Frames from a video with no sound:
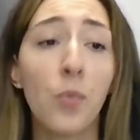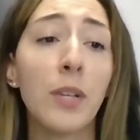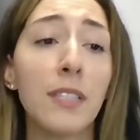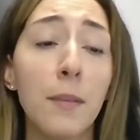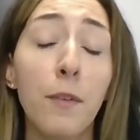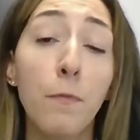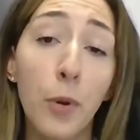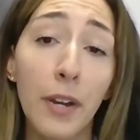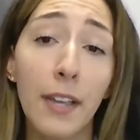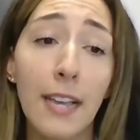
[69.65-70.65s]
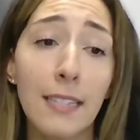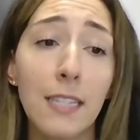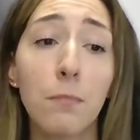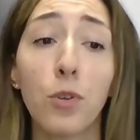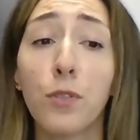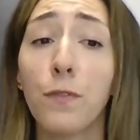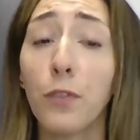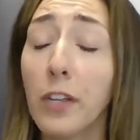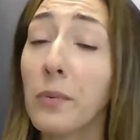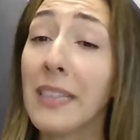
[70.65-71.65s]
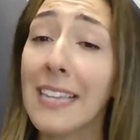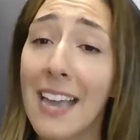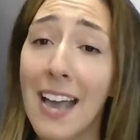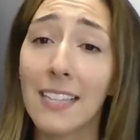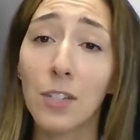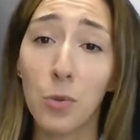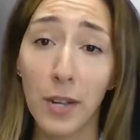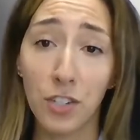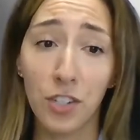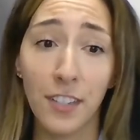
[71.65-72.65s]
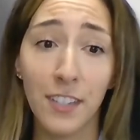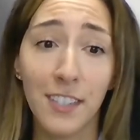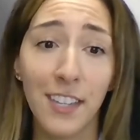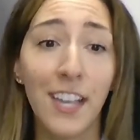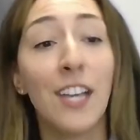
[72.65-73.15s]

with some of Portagas's most frequently asked questions.